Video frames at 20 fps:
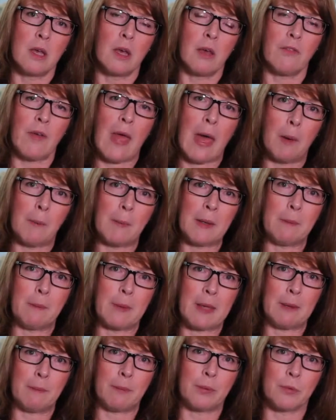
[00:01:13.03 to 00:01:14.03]
of helping
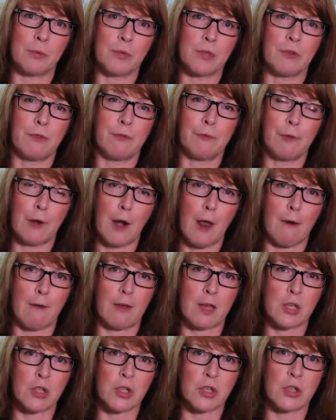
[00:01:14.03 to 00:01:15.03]
people to
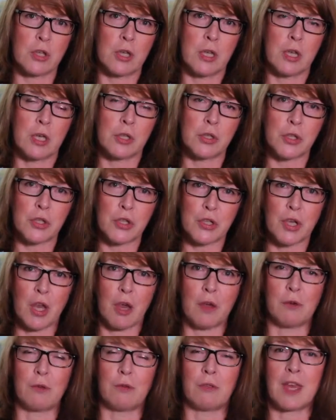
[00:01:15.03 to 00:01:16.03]
flourish and to
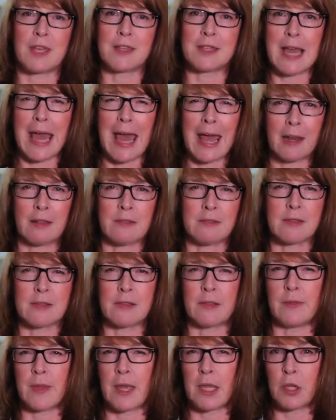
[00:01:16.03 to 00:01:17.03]
show their
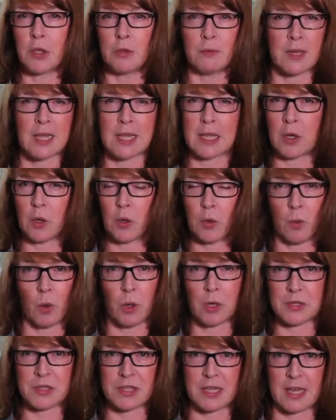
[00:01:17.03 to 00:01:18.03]
talents and their unique
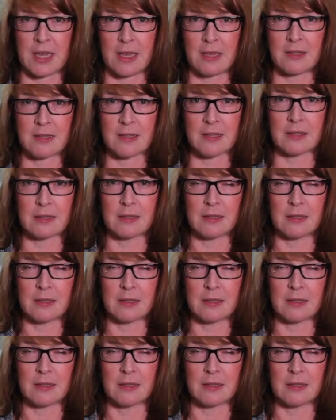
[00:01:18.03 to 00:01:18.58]
qualities.